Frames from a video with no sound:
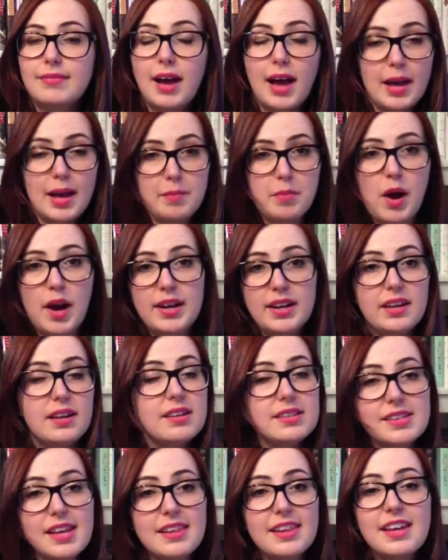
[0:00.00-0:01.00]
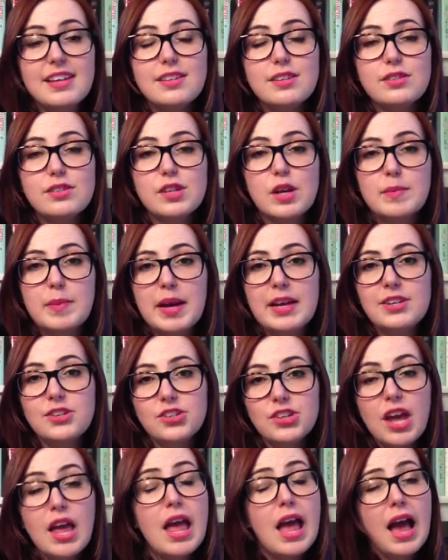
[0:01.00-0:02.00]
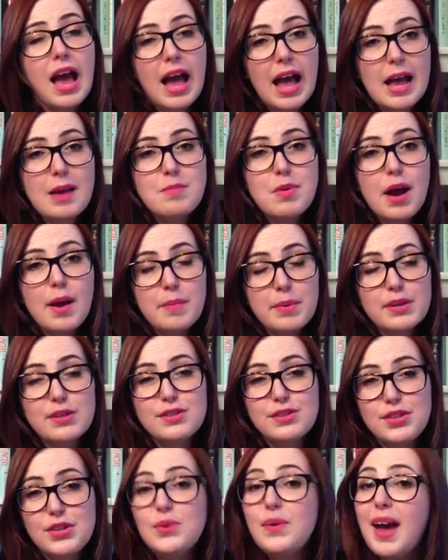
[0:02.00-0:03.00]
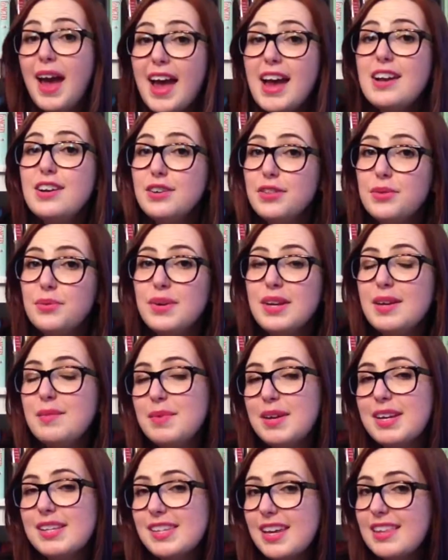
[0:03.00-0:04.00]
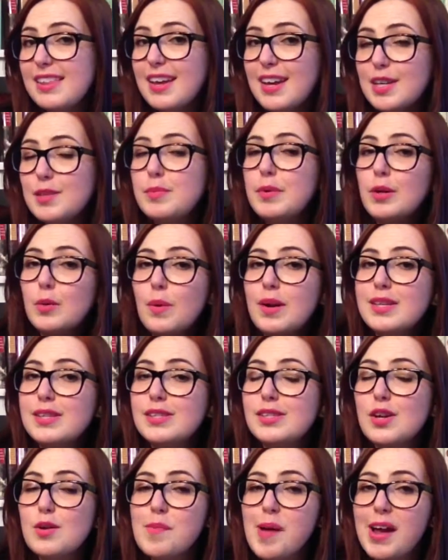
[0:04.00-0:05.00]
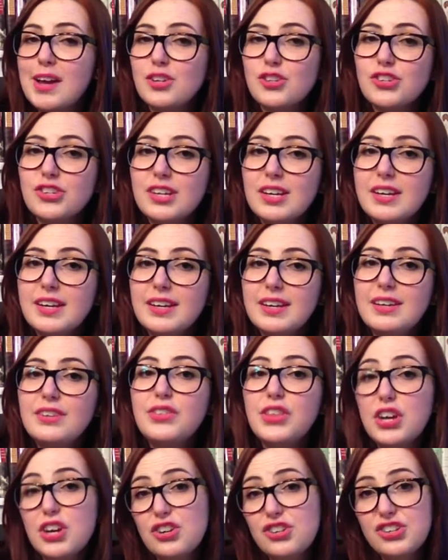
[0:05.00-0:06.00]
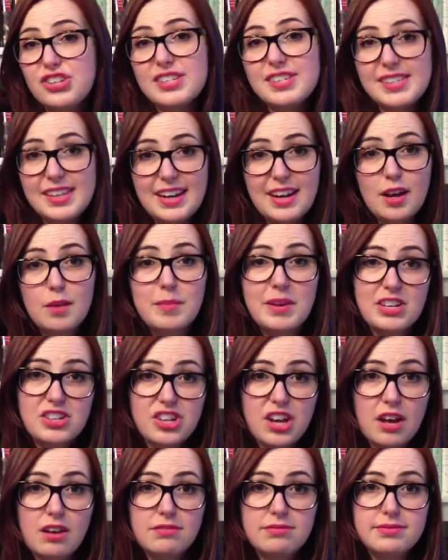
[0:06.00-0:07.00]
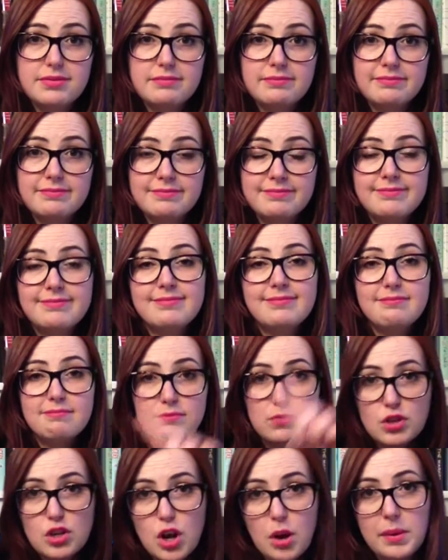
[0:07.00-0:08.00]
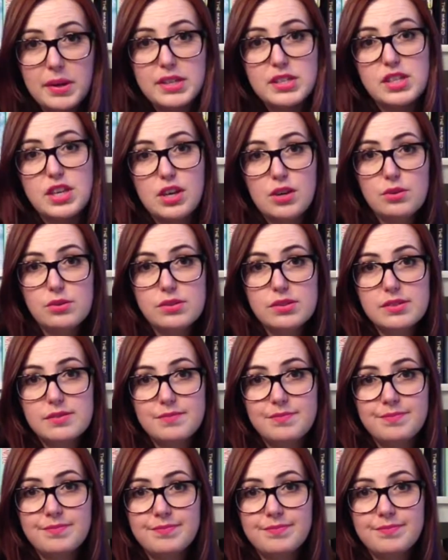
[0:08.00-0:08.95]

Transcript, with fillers: I bought it because I liked it so much. I bought books two and three because I liked book one so much. They're just sitting on my shelf. No excuse.